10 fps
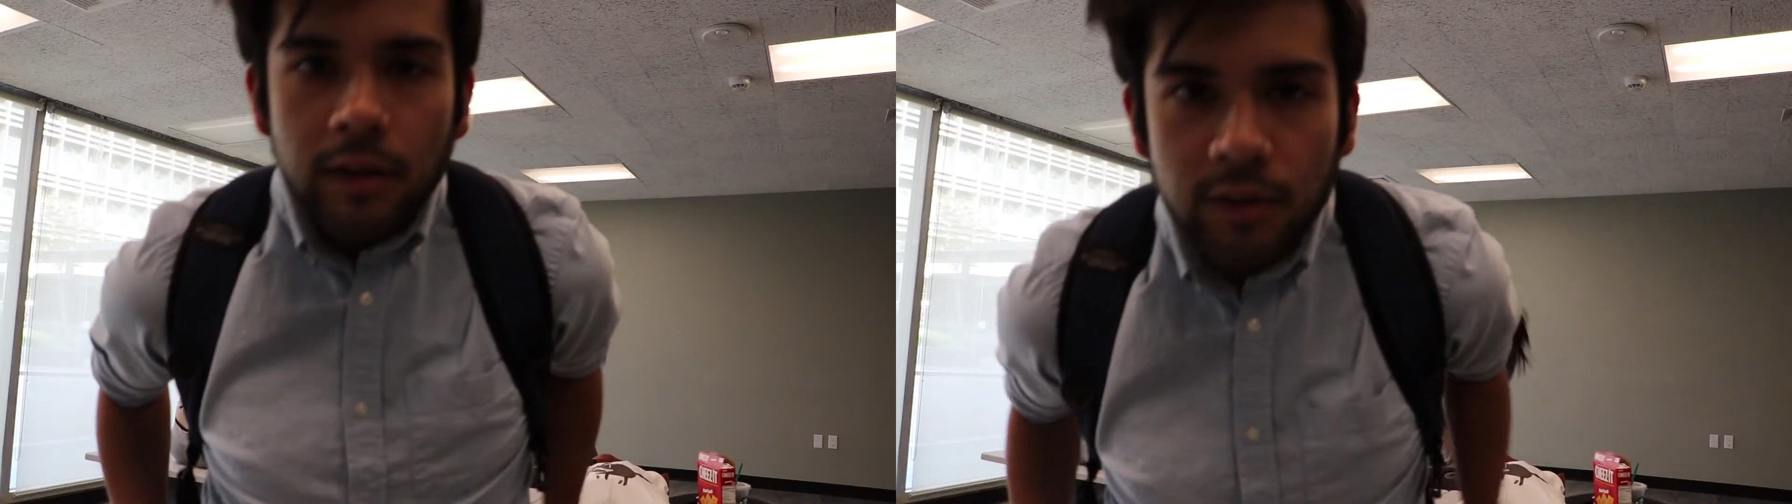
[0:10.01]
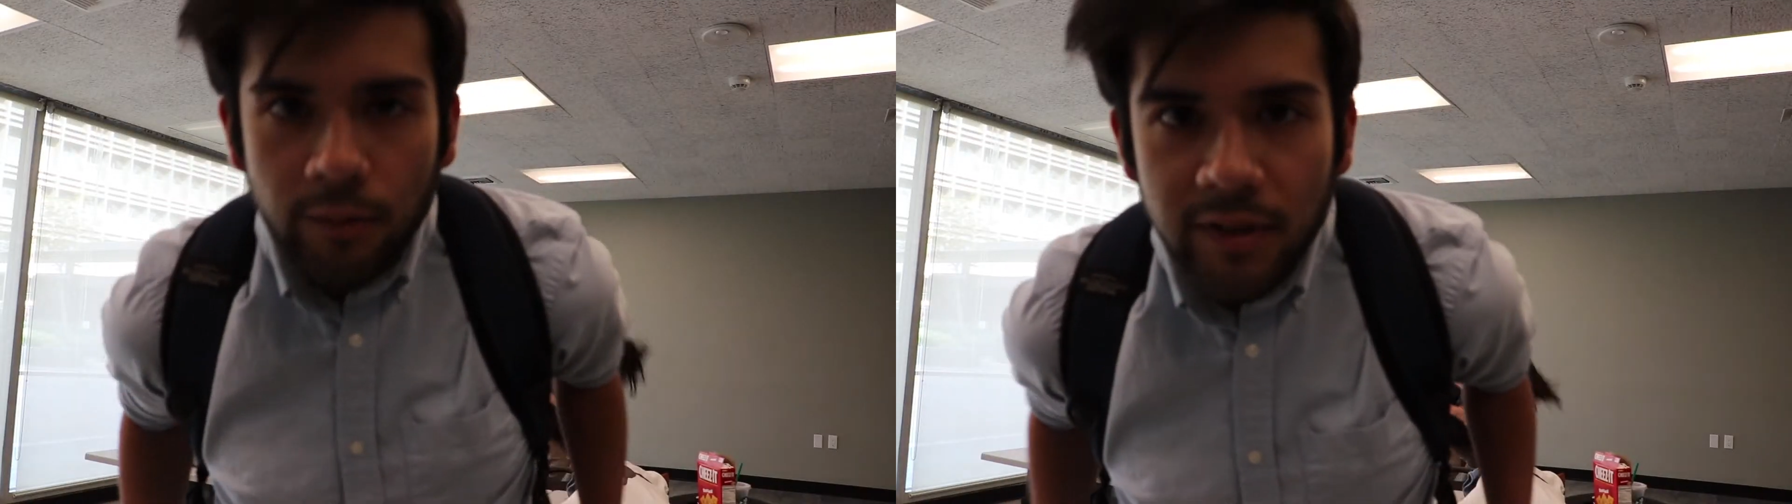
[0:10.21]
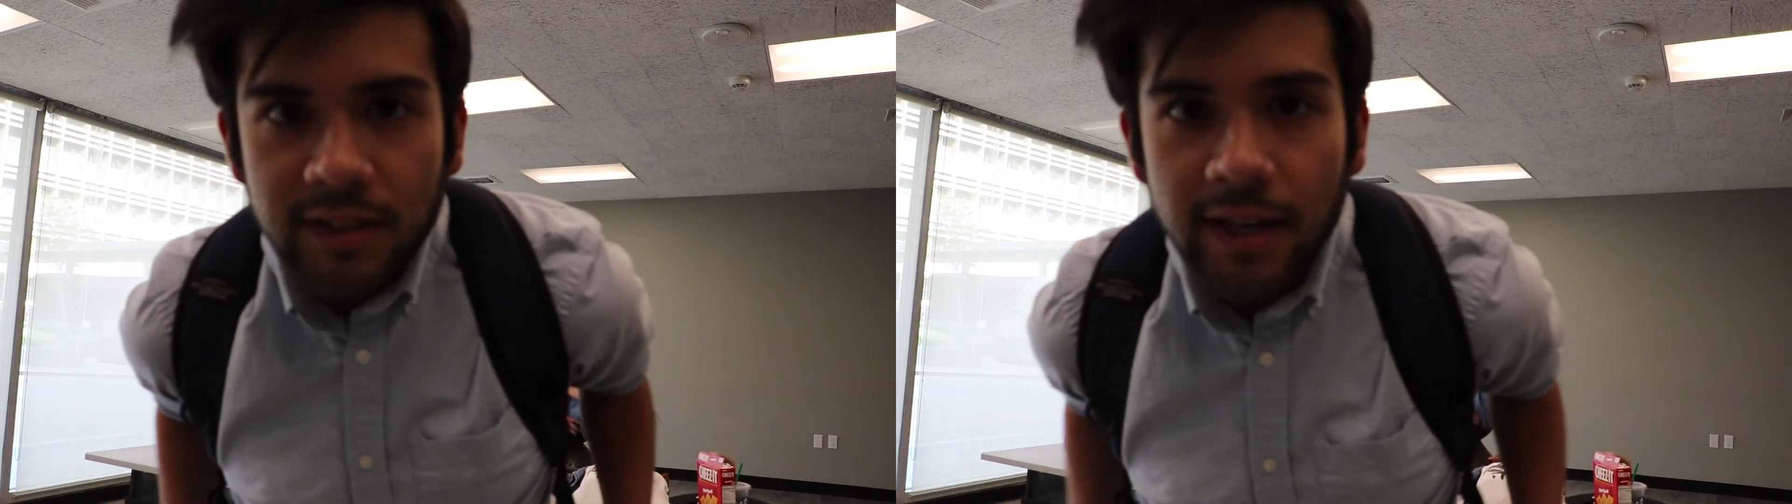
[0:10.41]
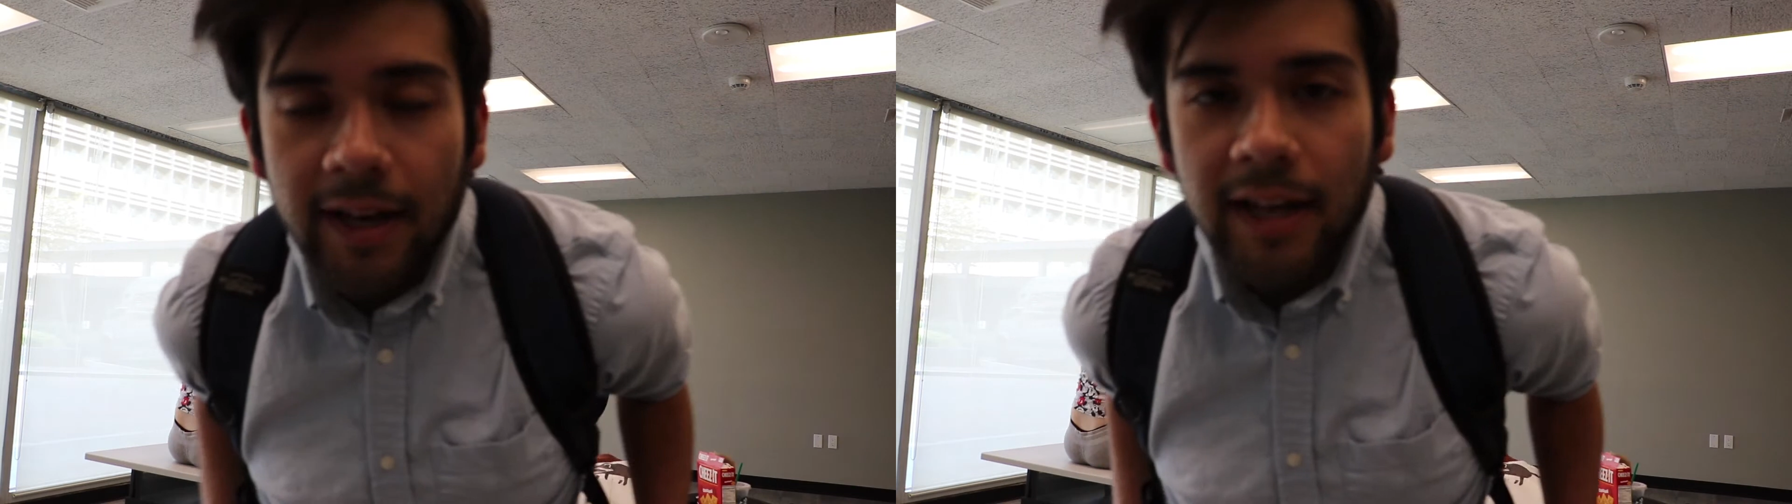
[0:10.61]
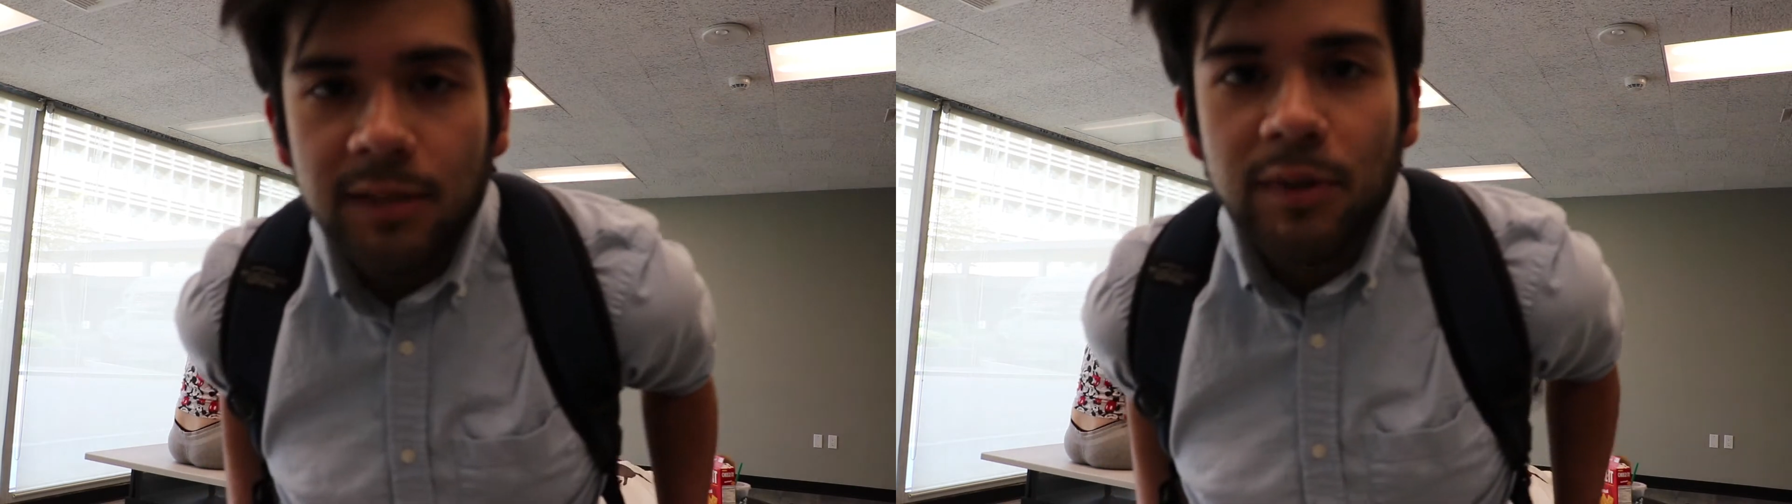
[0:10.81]
So this day
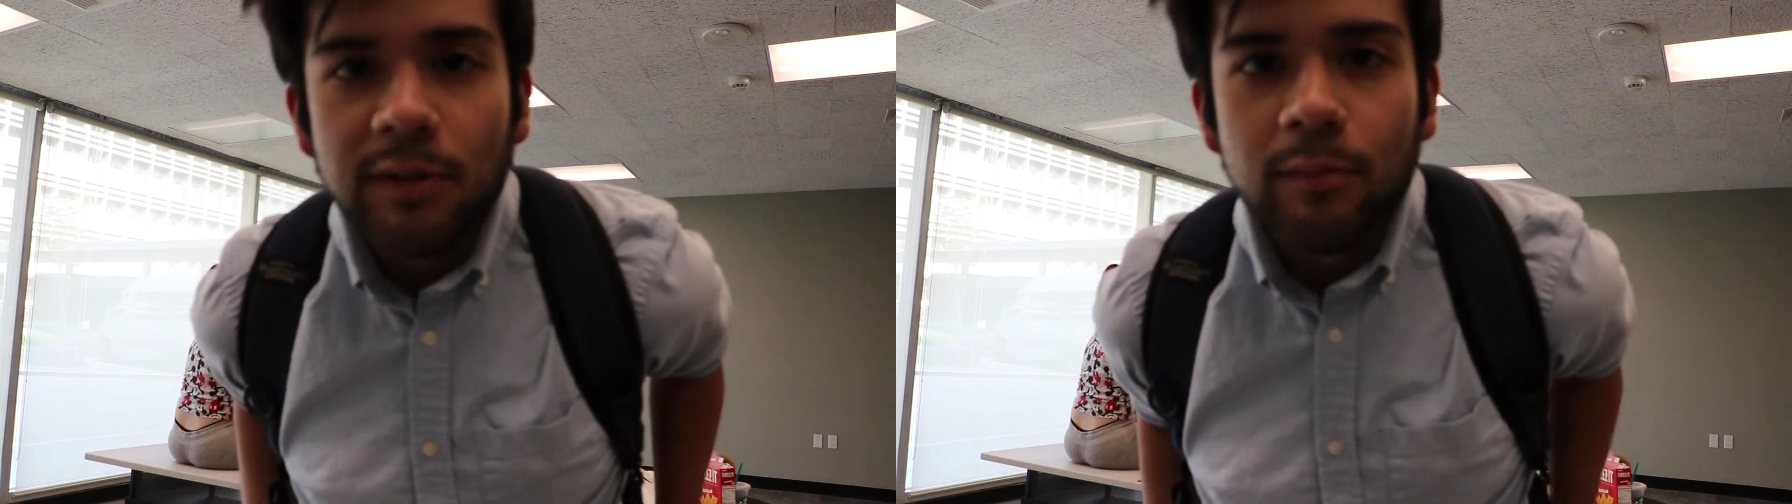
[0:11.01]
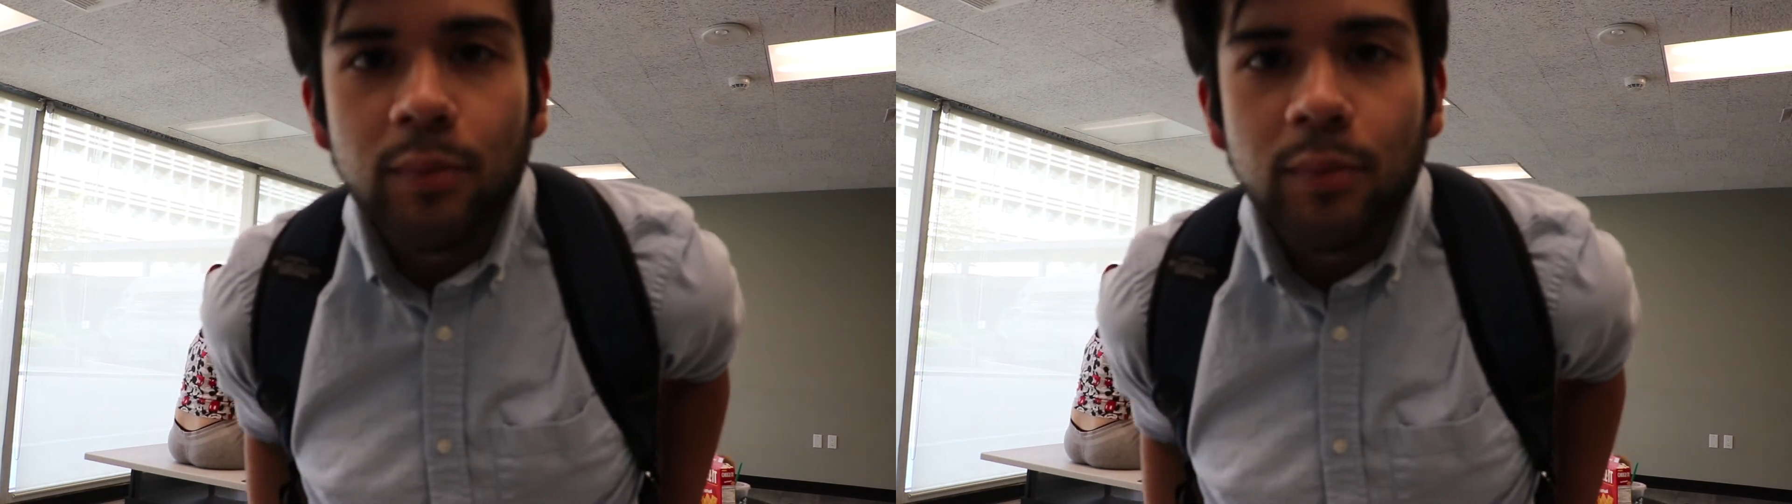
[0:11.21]
has been